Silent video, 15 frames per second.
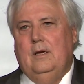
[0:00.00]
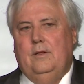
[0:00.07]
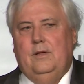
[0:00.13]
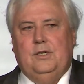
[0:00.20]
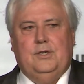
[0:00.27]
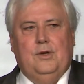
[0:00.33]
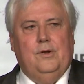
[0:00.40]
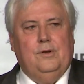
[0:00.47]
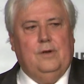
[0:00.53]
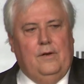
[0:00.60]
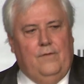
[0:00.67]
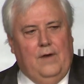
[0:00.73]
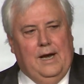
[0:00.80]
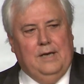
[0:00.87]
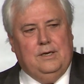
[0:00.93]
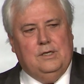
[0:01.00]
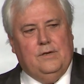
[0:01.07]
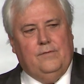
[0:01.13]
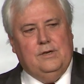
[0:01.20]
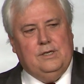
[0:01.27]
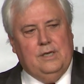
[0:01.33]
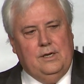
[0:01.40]
There's certain advantages
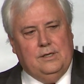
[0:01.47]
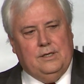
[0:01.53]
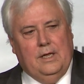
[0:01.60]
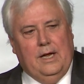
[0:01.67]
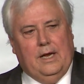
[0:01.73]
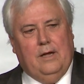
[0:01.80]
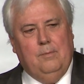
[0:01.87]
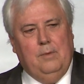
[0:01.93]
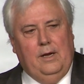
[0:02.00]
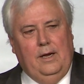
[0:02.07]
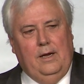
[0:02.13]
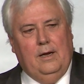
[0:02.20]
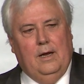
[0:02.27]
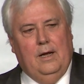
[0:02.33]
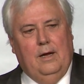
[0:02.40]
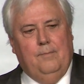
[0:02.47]
of a Senate Select Committee